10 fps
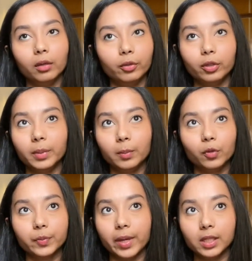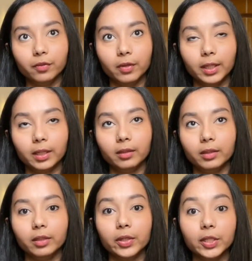To be more specific,
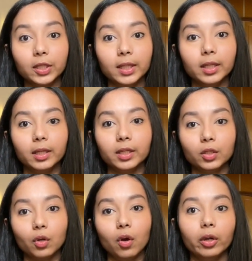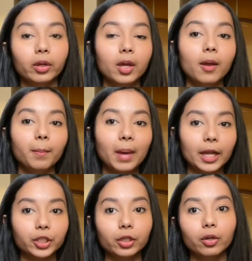the degree is called
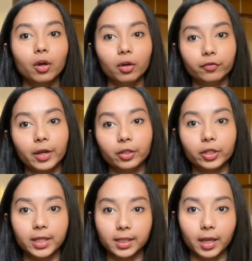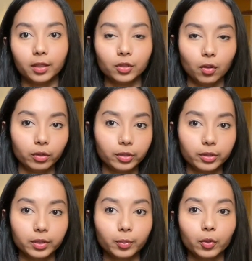Bachelor of Veterinary Science
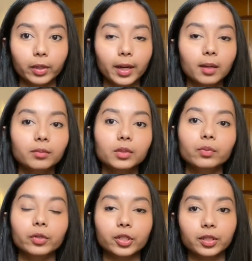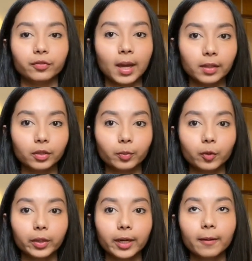Honours Program, which is a 5-year
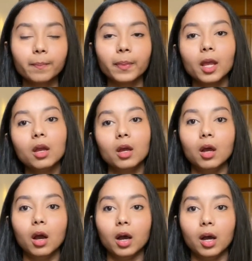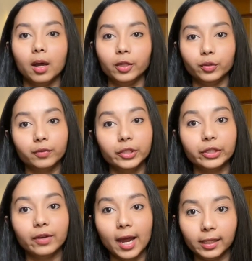program.
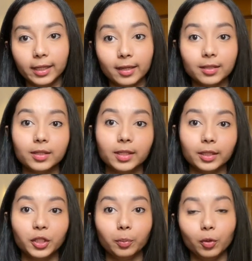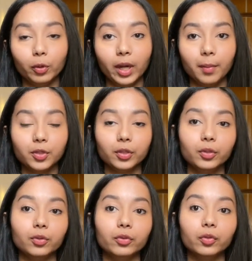University of Adelaide has a 6-year program, so
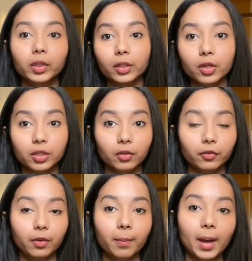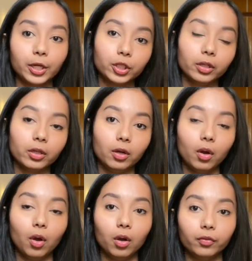you do 3 years of Bachelor
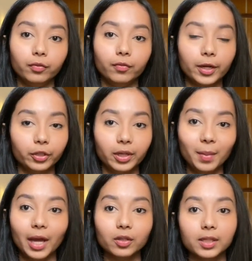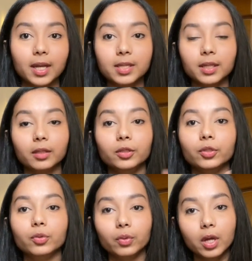of Veterinary Bioscience, and then
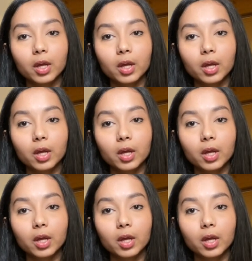you do